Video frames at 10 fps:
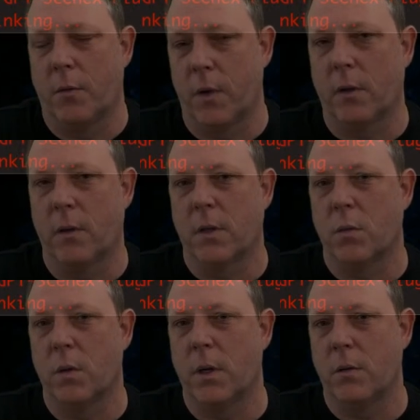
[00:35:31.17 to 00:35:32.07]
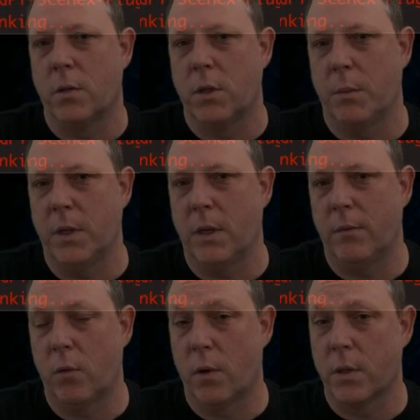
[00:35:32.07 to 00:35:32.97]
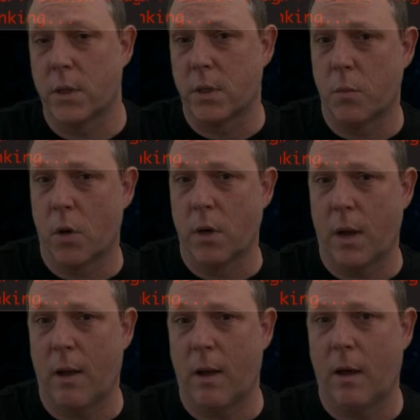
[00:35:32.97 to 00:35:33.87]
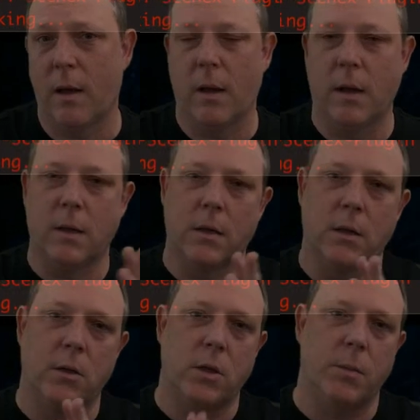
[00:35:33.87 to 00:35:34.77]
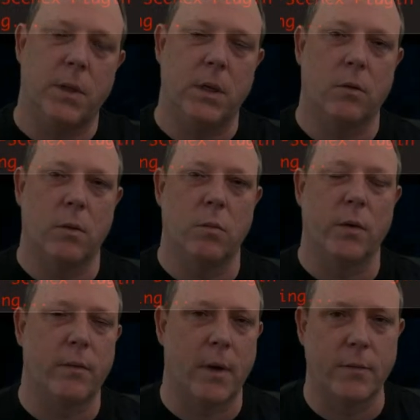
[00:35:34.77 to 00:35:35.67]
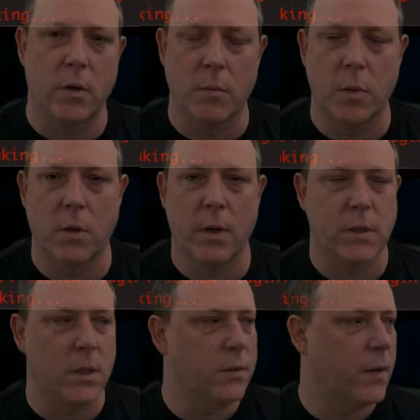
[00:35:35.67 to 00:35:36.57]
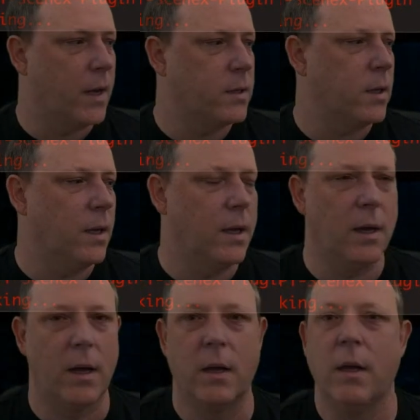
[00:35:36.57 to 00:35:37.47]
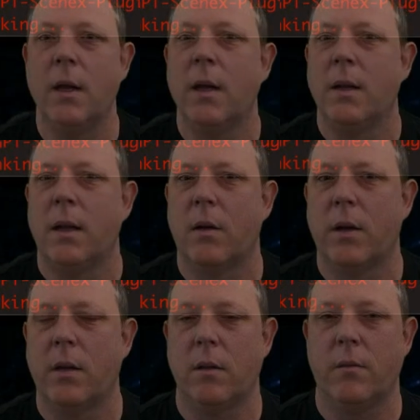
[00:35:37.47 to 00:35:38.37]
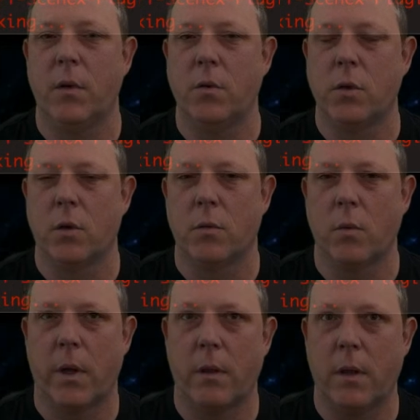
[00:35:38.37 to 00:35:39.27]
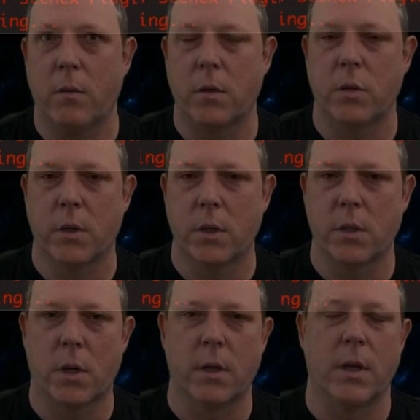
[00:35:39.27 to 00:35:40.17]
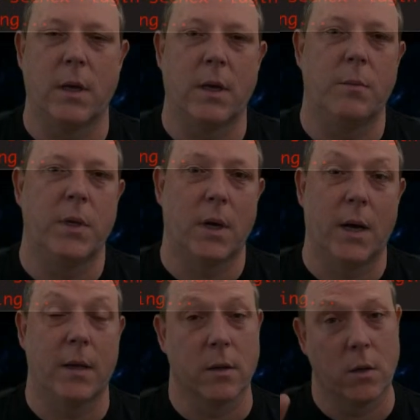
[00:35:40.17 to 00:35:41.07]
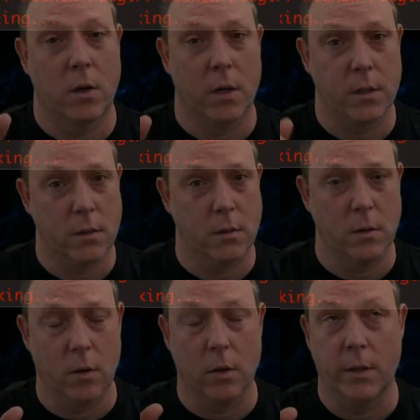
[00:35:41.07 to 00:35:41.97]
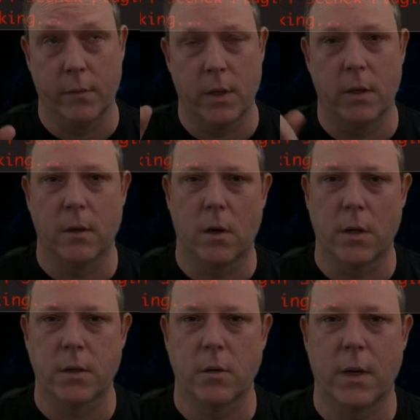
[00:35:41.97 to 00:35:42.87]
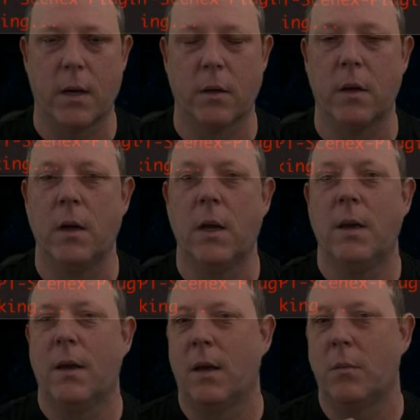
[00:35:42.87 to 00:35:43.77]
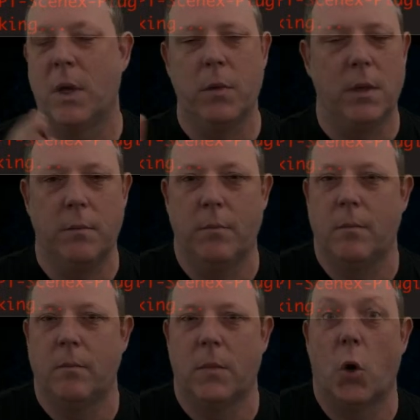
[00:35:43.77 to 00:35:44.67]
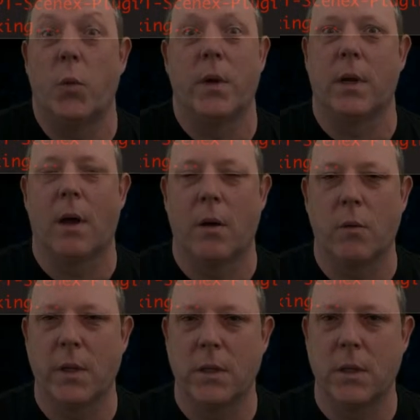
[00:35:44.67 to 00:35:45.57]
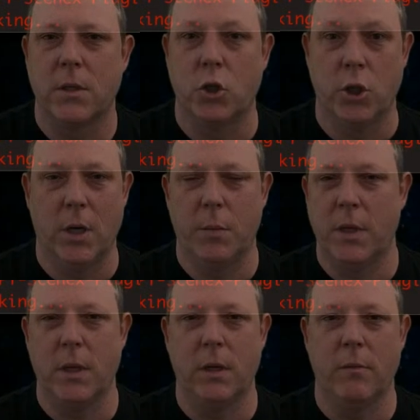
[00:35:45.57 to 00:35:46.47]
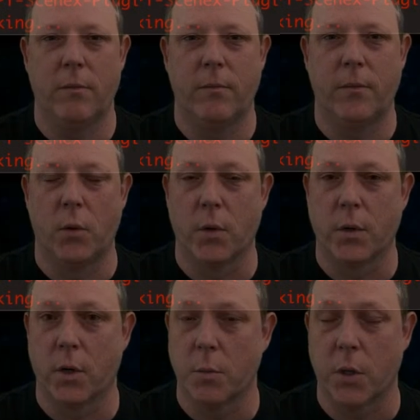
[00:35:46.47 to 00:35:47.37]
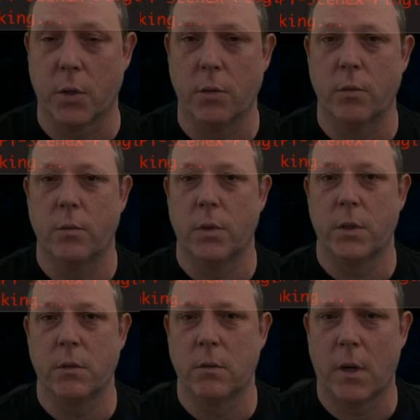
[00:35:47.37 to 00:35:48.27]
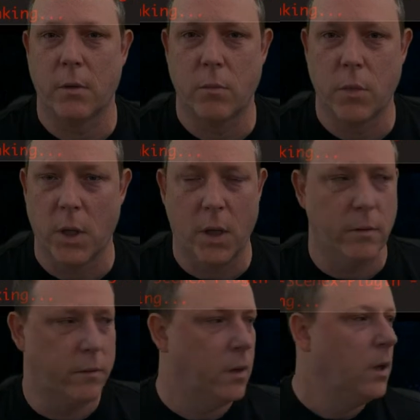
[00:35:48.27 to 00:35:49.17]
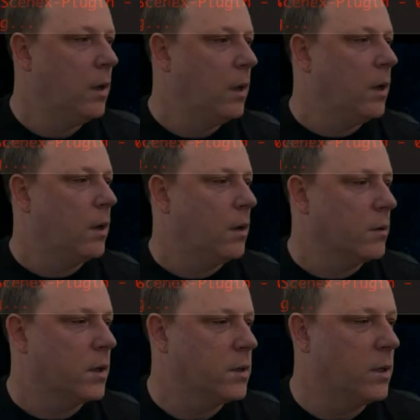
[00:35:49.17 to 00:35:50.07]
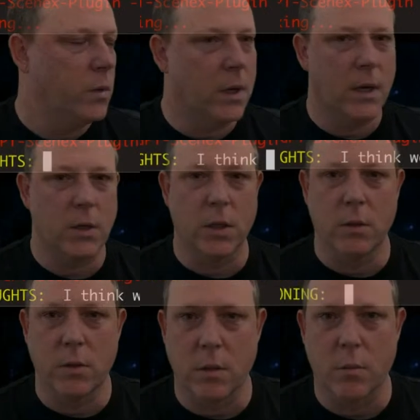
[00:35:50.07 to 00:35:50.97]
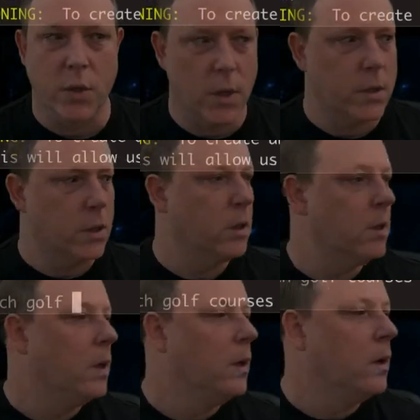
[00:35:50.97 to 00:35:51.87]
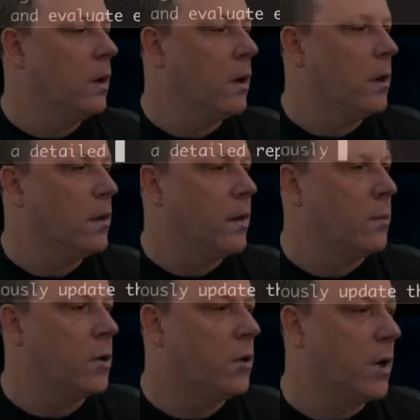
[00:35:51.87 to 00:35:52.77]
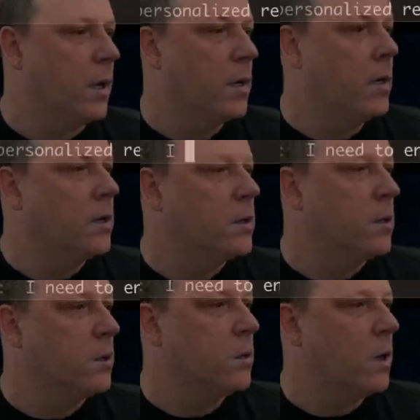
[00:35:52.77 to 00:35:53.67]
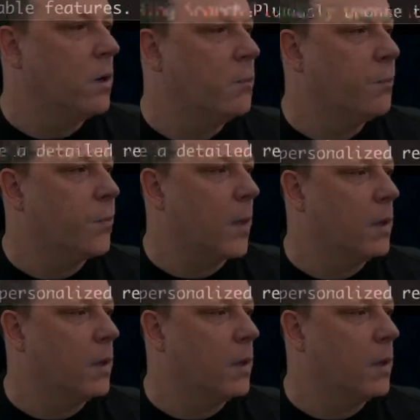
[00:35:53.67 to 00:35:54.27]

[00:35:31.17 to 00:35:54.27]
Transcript: configured this one to use GPT-4 as its smart AI and GPT 3.5 Turbo as its fast AI. Now in the future, when the restrictions on the API and the costs are lifted and the costs go down, and maybe OpenAI releases GPT-4 Turbo, which I would love, because then we could actually use it in production, that'd be great. So